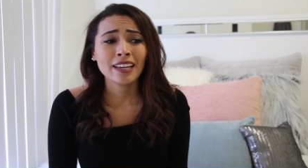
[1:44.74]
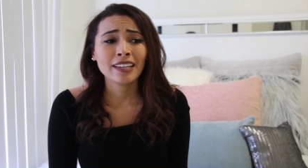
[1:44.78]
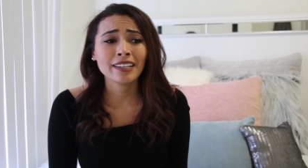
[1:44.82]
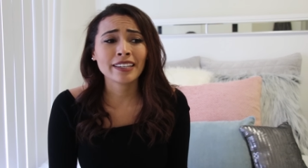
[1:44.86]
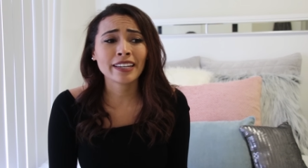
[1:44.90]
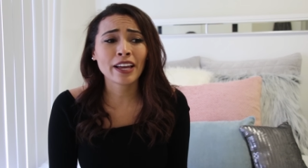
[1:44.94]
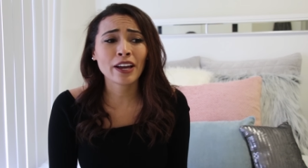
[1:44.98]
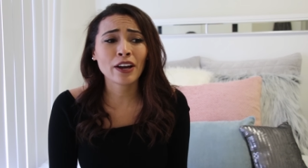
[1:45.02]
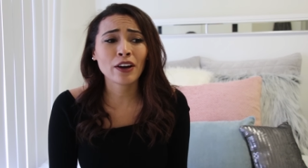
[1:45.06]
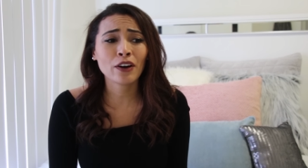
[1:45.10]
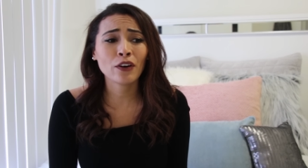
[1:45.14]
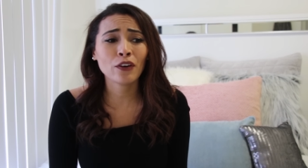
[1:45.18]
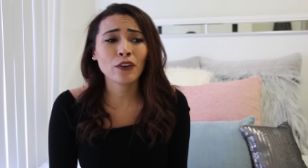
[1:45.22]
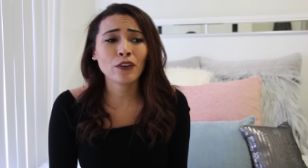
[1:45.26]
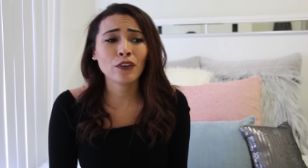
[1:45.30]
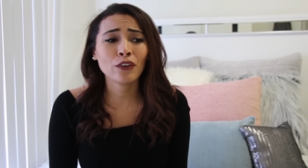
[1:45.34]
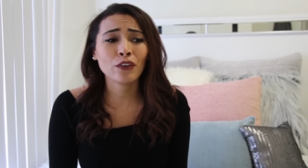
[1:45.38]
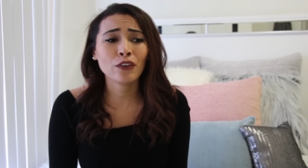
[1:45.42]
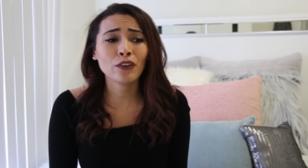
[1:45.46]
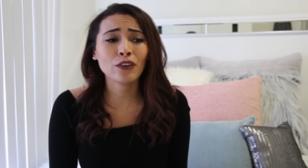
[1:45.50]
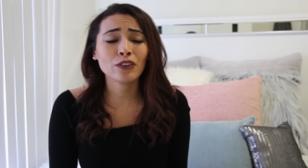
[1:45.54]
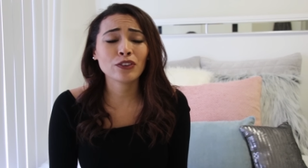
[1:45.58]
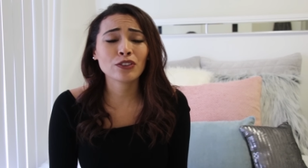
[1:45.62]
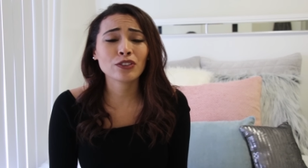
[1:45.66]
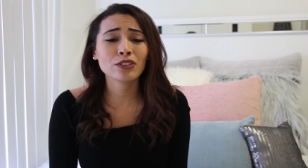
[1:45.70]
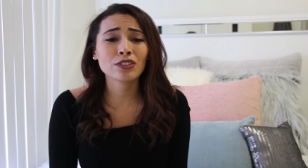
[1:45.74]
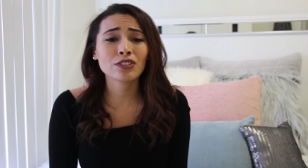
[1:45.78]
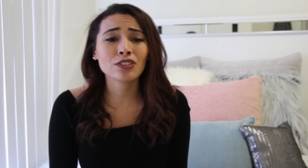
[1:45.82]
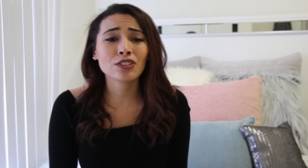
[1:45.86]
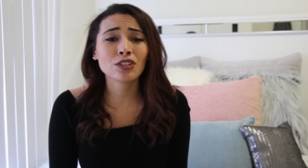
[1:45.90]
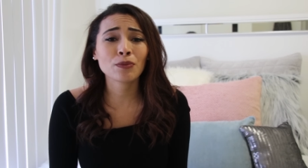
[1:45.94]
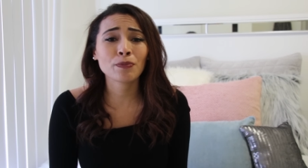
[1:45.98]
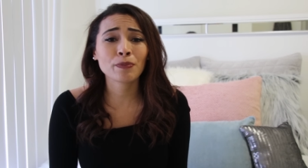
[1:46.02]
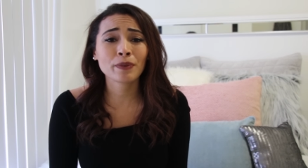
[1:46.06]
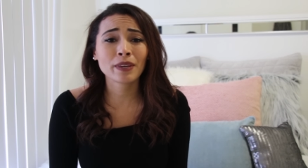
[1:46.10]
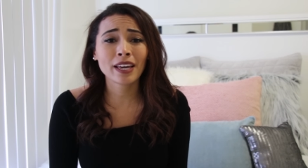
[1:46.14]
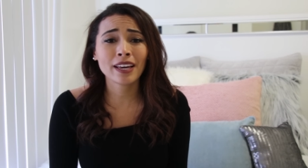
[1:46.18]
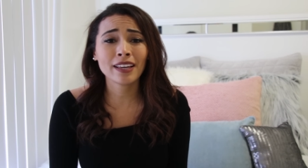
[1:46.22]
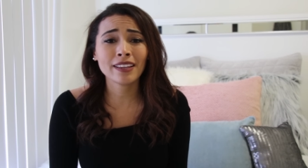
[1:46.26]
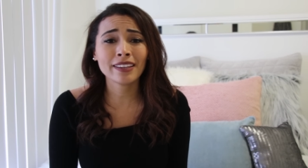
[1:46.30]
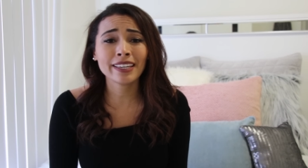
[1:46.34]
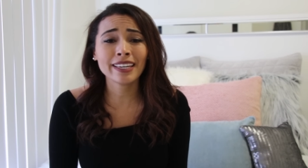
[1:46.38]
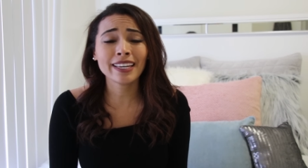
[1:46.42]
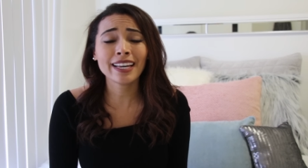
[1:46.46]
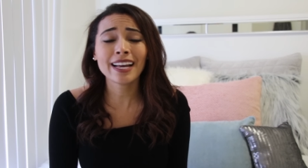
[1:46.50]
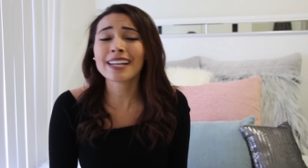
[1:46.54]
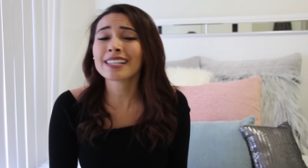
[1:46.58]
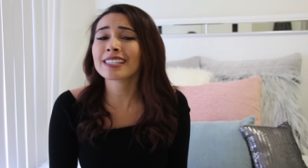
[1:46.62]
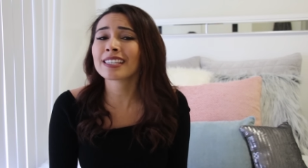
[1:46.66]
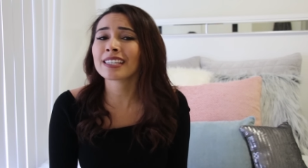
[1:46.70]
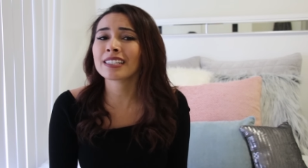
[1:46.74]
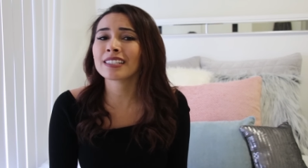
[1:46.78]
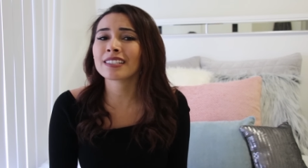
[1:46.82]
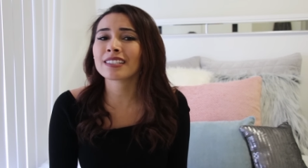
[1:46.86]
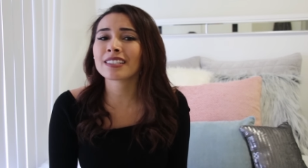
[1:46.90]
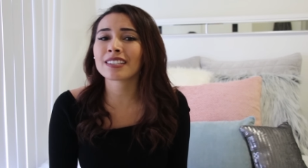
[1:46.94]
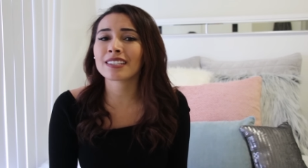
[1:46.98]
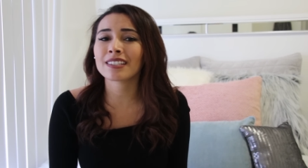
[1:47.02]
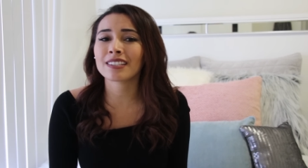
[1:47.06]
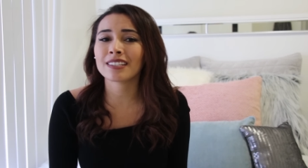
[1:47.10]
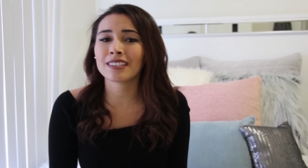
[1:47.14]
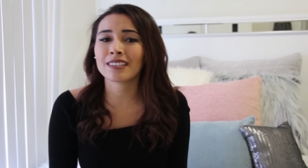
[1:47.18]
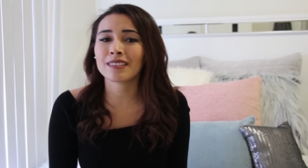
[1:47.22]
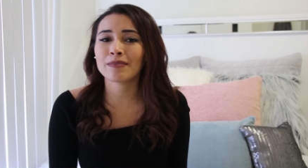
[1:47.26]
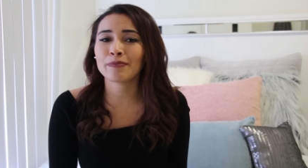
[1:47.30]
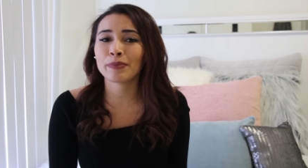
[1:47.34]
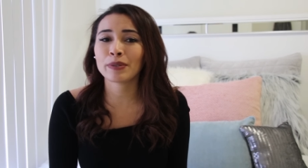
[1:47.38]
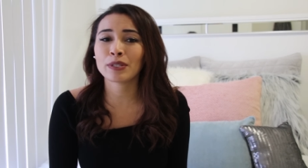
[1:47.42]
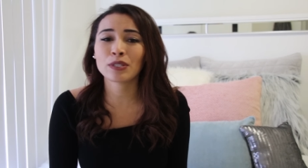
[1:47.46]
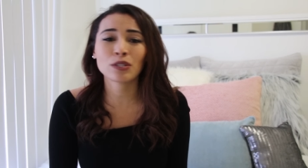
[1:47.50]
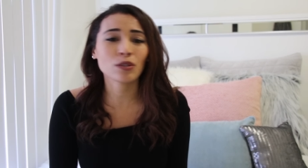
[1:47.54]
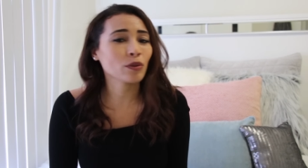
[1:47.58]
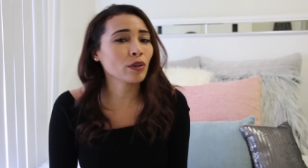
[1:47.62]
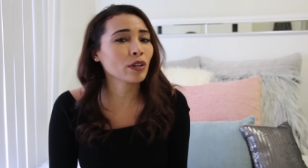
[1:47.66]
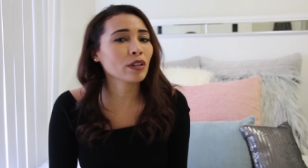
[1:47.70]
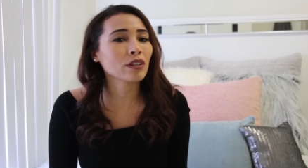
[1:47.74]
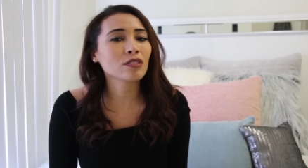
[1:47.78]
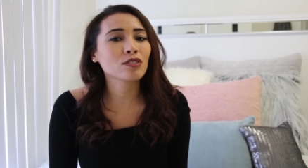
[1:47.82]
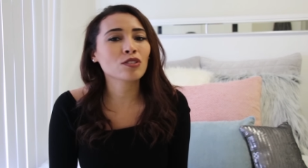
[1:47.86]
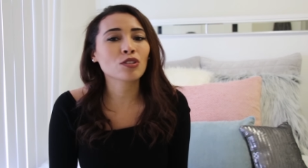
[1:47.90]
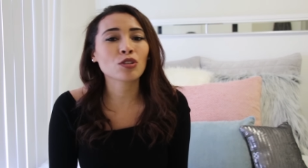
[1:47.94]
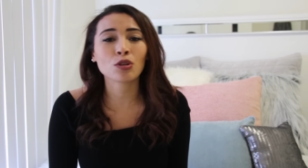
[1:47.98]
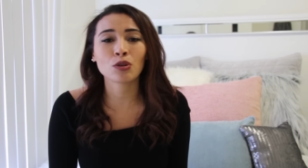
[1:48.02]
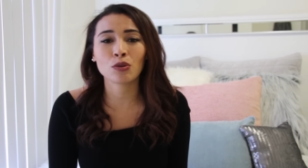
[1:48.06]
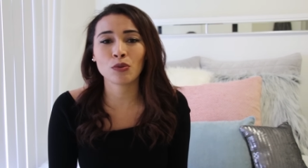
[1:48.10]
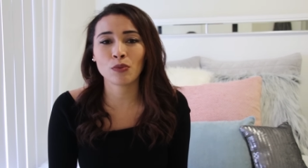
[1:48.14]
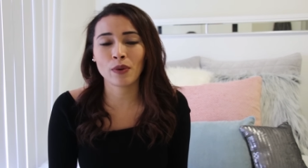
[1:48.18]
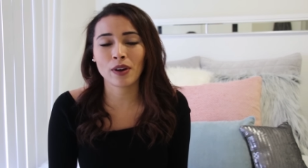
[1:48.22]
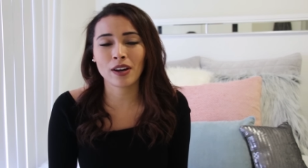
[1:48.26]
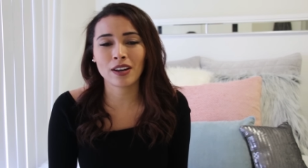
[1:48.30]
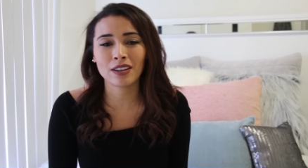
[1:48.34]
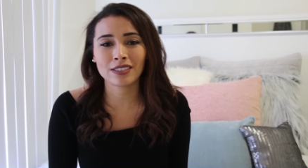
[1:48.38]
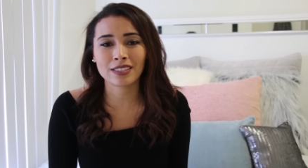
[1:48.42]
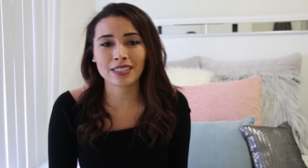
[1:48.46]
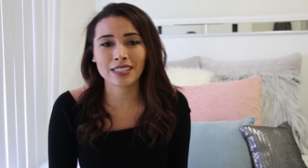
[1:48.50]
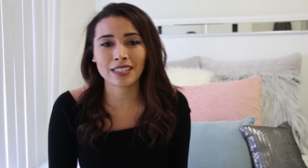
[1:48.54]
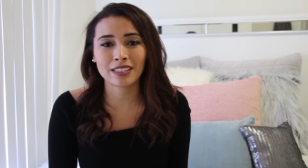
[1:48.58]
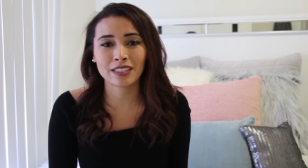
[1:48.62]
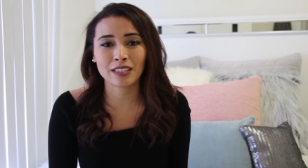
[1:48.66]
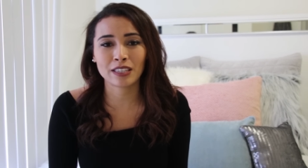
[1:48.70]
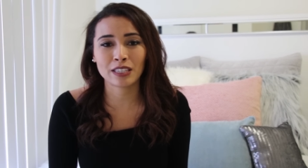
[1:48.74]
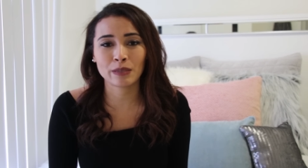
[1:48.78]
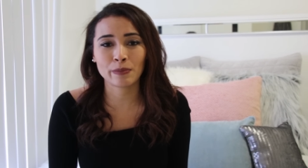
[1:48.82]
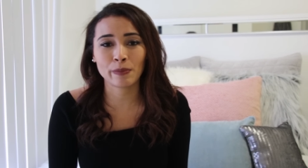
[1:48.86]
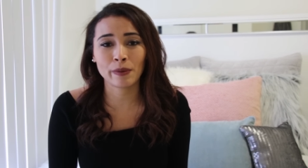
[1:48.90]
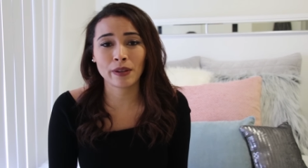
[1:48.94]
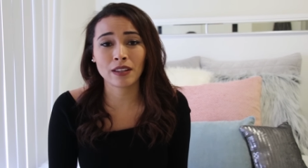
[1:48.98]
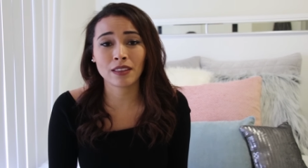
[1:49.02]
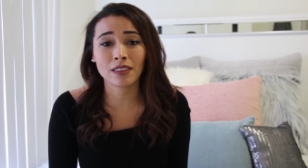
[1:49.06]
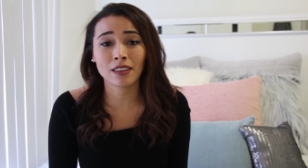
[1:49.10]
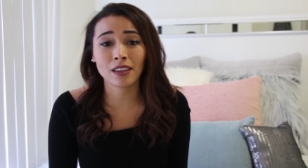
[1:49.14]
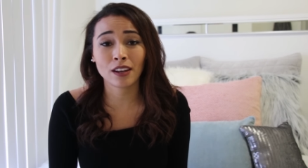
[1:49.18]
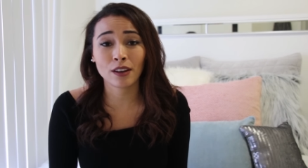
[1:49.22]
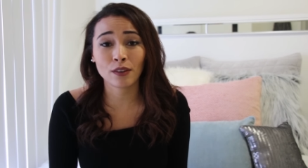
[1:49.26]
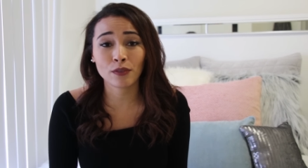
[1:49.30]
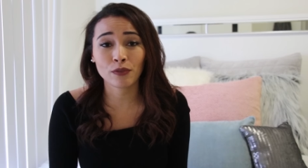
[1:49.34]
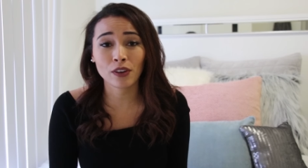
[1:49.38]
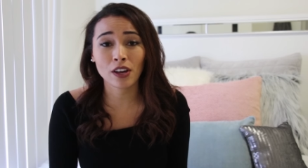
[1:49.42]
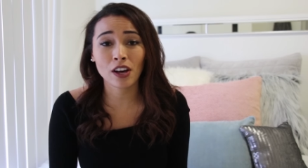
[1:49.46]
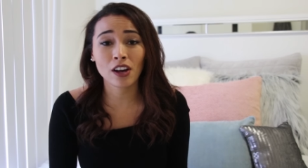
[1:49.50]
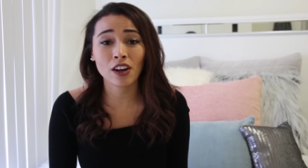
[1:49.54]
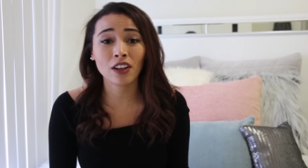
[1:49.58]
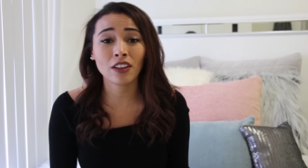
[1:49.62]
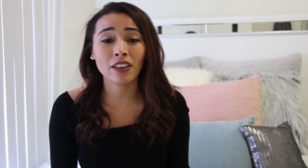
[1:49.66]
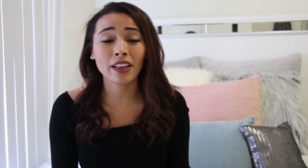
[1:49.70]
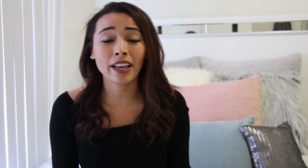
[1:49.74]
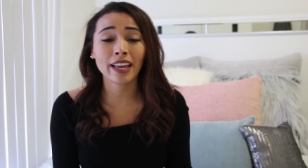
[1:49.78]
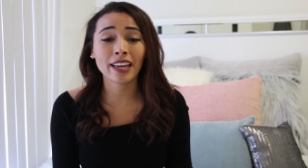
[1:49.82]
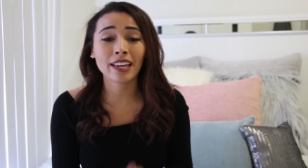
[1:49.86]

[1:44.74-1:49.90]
Now, Chip Kelly hasn't been doing too well since he's been in the NFL,